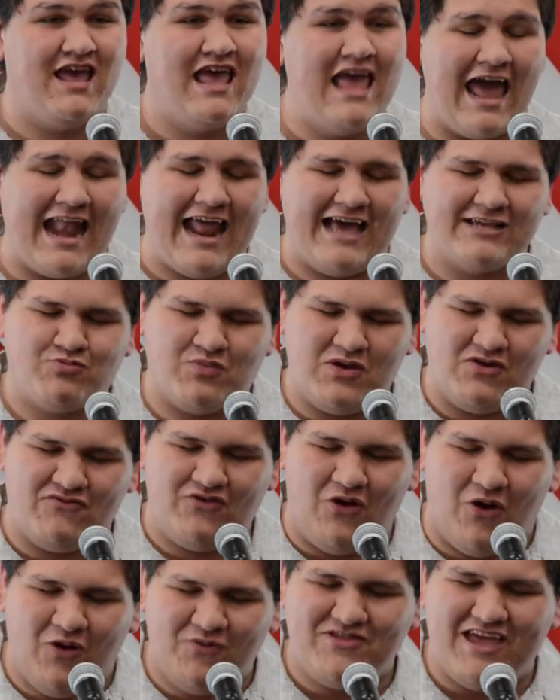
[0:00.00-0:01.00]
and as we
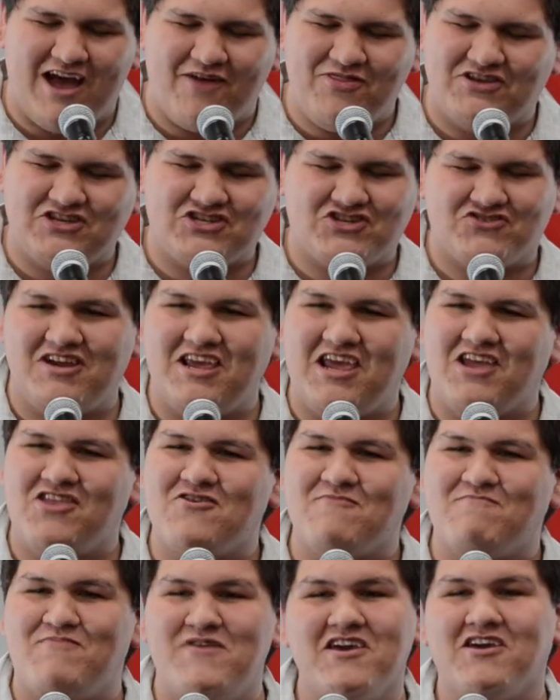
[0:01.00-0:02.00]
rolled down the street in
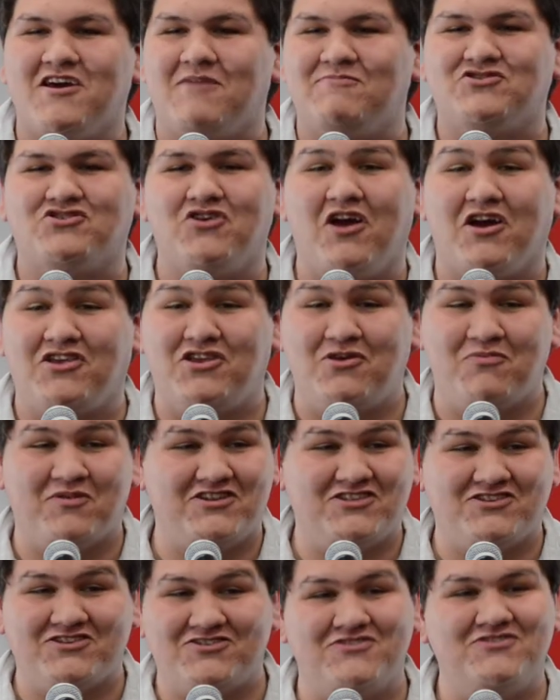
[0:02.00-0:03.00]
your pickup truck, you would
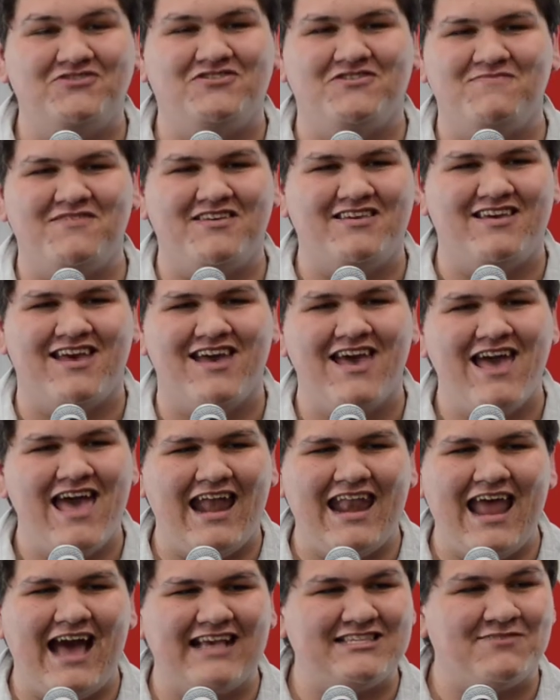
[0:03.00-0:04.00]
have turned to me
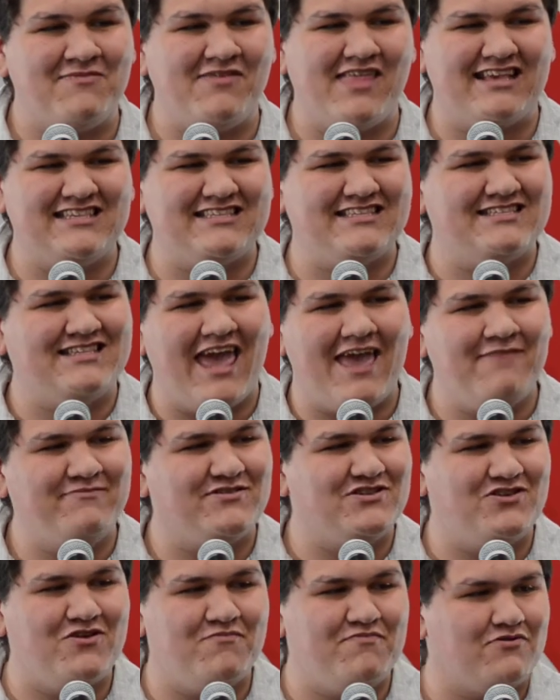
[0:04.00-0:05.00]
and asked me that same
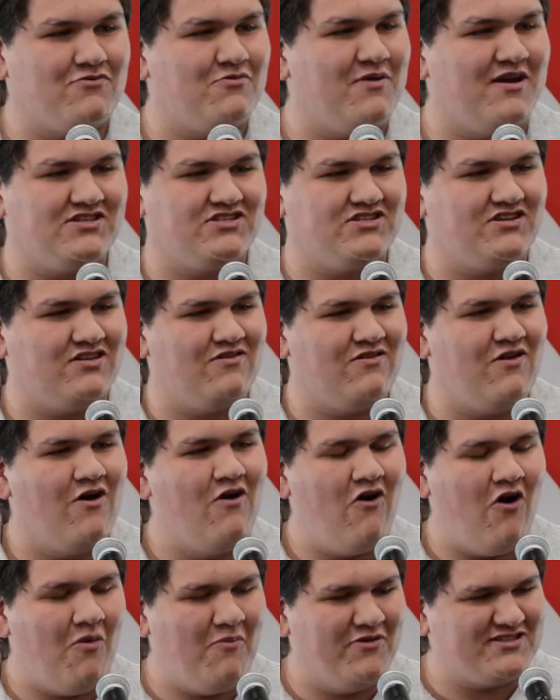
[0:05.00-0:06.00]
stupid question
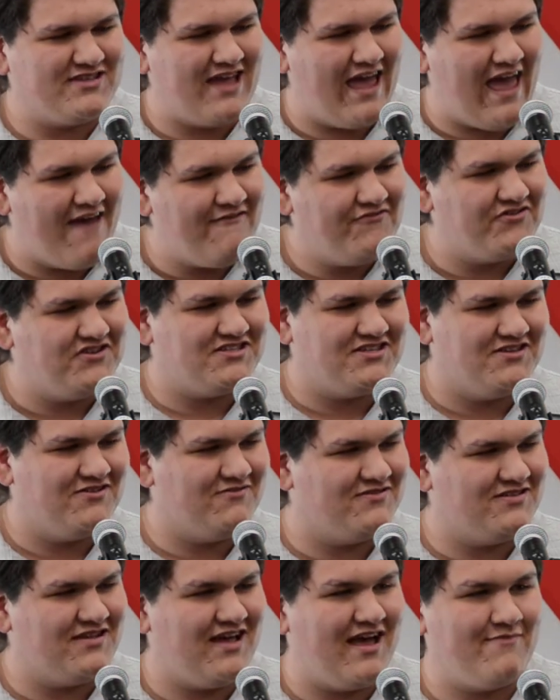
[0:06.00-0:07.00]
almost every single
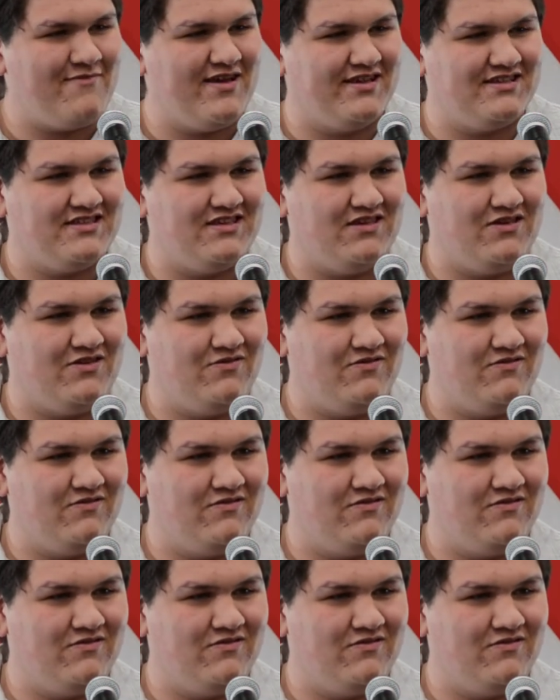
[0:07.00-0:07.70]
time I see you.